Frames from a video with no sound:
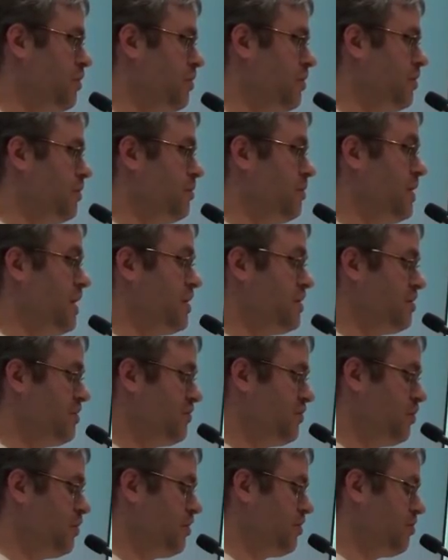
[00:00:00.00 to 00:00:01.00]
or the
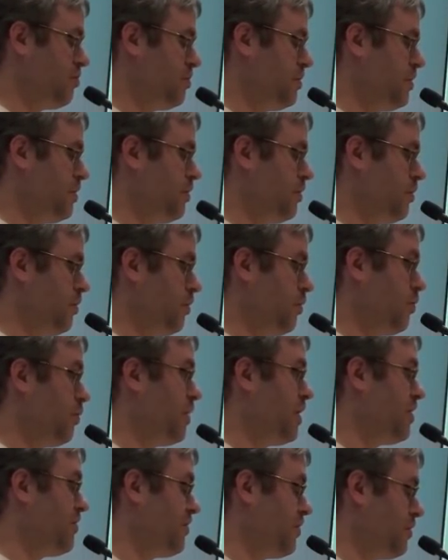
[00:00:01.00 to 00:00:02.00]
1940 split or
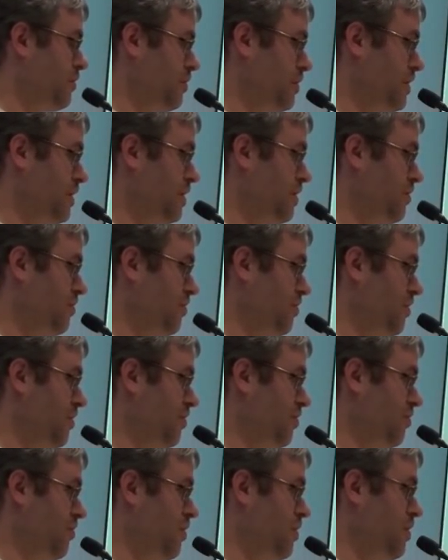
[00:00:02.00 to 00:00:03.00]
whatever it
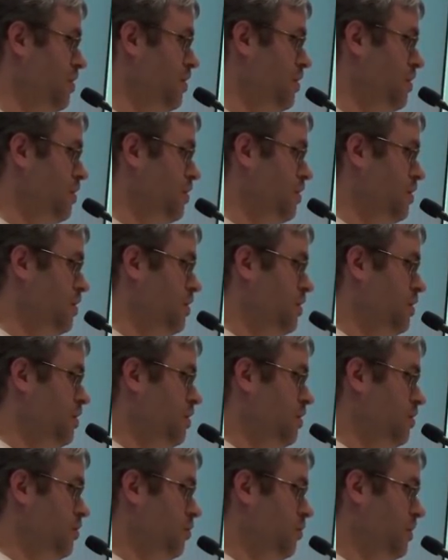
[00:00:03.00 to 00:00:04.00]
is,
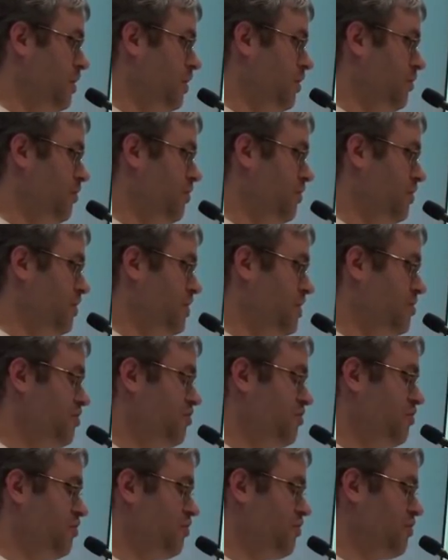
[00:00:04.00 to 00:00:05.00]
well, the
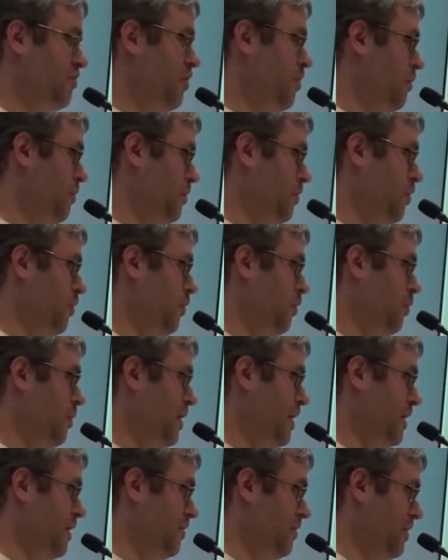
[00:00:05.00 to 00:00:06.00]
issues don't go
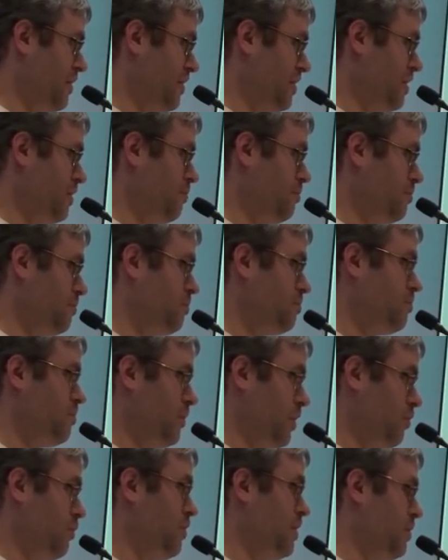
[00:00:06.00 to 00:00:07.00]
away, they keep
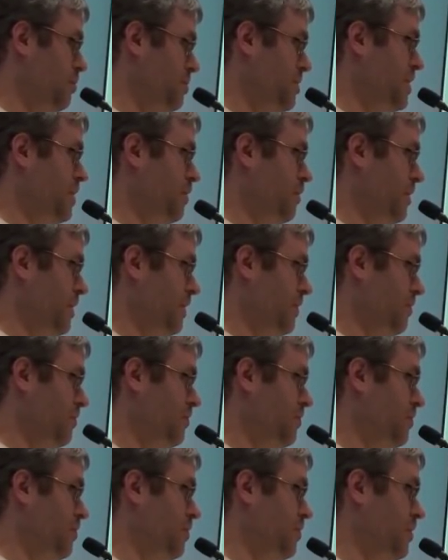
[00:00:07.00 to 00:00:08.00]
reappearing.
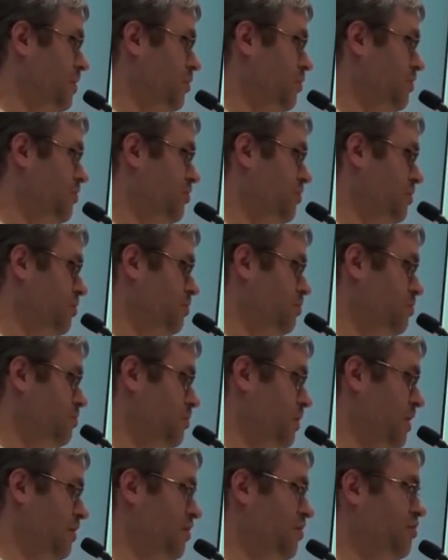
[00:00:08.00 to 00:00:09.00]
And we should
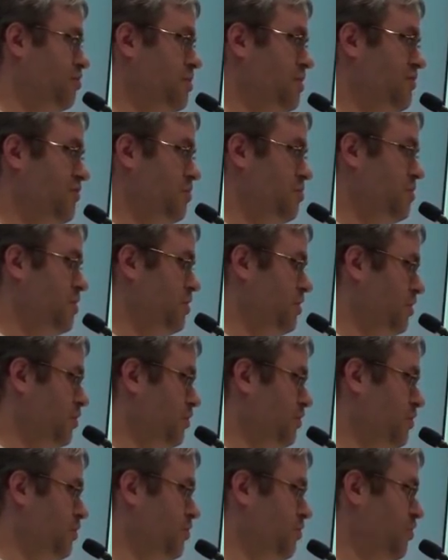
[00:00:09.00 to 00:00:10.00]
at least be familiar
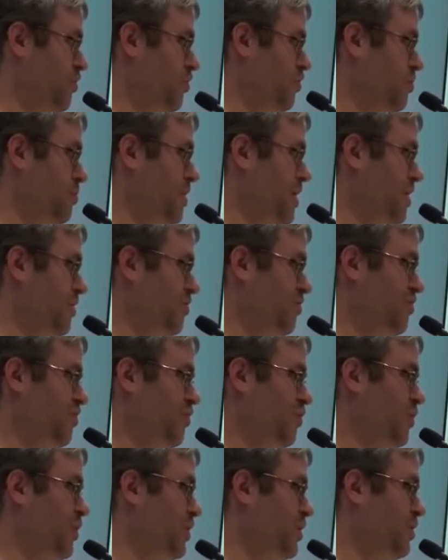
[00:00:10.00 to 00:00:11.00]
with those old debates
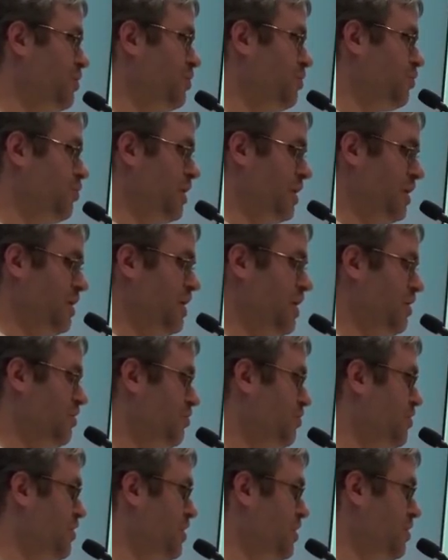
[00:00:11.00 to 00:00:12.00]
so we can
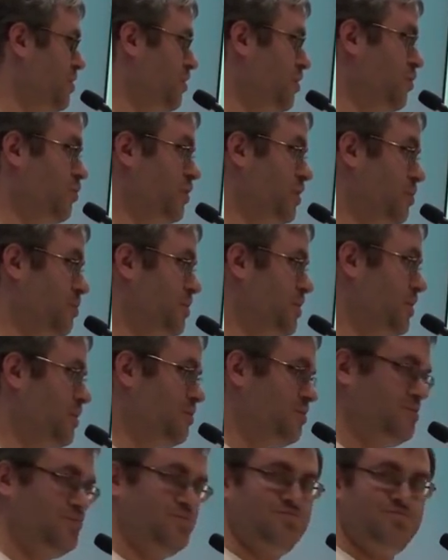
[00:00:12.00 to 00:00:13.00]
recognize when they reappear.